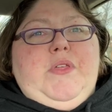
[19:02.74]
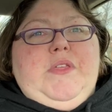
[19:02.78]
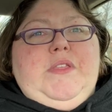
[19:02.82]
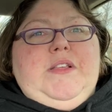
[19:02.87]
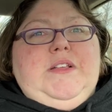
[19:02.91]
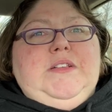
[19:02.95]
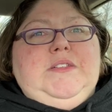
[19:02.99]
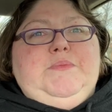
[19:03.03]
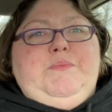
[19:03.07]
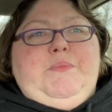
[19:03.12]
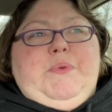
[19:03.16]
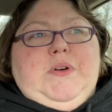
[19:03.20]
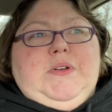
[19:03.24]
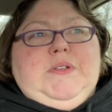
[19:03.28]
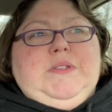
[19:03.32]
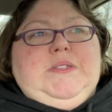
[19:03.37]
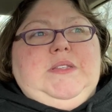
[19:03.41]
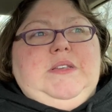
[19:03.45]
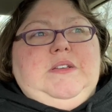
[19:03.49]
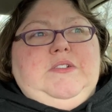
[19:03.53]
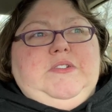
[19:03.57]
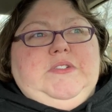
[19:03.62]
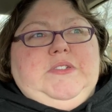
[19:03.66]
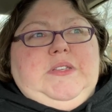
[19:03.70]
of these books
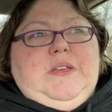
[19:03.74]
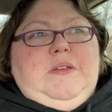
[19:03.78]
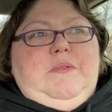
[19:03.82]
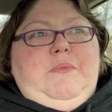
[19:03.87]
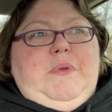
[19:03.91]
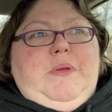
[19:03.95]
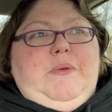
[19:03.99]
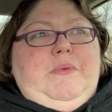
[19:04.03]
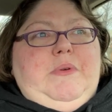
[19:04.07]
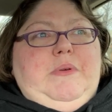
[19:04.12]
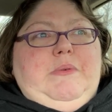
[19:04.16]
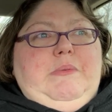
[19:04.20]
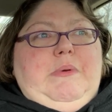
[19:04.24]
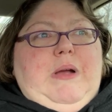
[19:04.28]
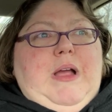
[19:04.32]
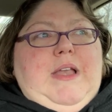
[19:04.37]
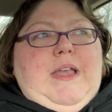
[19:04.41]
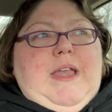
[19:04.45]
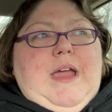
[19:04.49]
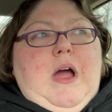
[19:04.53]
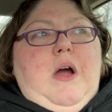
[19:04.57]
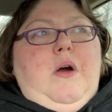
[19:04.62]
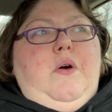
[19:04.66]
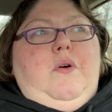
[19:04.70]
that you're seeing me read right
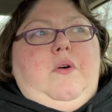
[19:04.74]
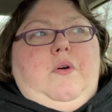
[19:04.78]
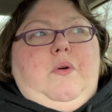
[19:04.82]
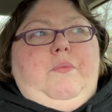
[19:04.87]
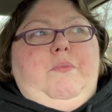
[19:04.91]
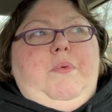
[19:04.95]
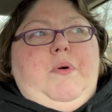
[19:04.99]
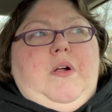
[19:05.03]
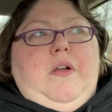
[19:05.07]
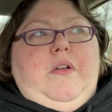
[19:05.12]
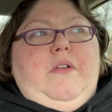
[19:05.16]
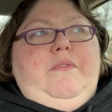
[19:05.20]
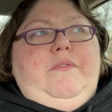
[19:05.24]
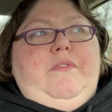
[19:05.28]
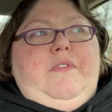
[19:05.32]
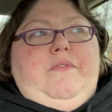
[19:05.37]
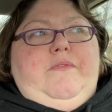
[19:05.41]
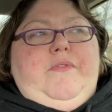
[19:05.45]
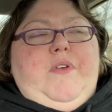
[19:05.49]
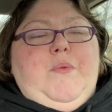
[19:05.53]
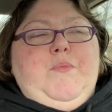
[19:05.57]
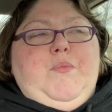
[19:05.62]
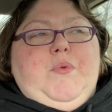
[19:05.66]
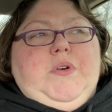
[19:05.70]
now are part of the
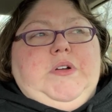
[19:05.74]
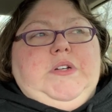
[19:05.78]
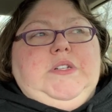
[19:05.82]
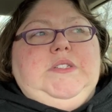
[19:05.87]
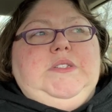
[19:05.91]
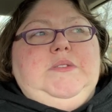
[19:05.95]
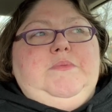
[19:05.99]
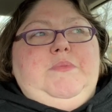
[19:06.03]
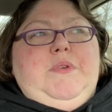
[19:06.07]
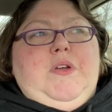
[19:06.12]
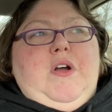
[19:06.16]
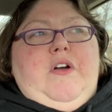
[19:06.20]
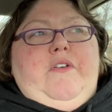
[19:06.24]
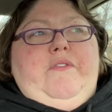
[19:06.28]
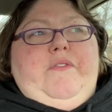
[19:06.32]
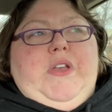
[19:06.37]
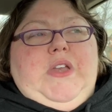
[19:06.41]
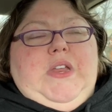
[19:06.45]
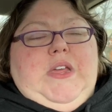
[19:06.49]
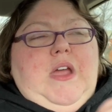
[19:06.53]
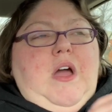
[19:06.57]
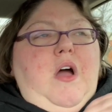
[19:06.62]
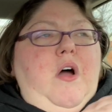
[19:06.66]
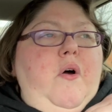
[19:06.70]
February T B R
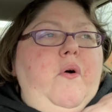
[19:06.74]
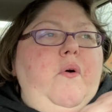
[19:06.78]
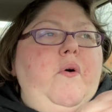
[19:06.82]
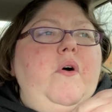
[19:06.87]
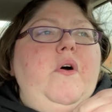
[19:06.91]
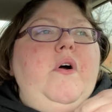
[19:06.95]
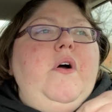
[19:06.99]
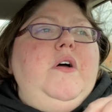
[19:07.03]
video.